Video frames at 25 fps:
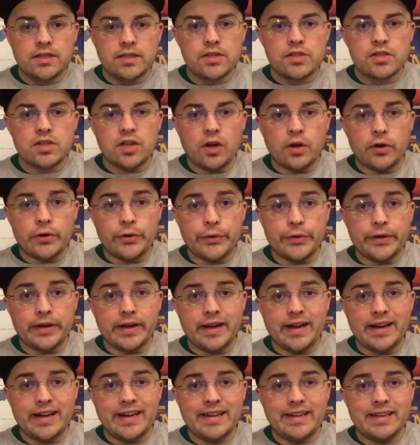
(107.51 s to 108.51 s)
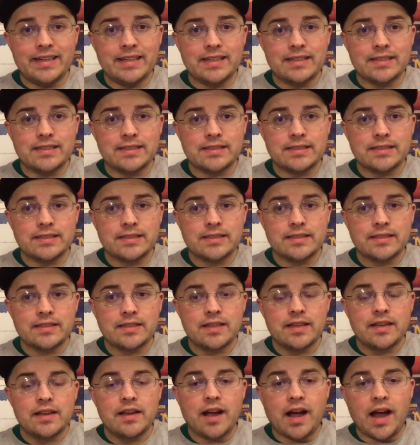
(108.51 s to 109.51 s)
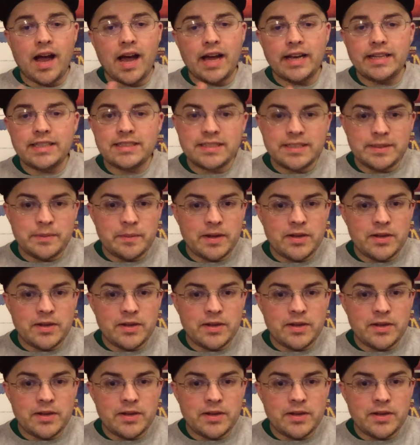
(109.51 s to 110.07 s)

So, uh, honestly,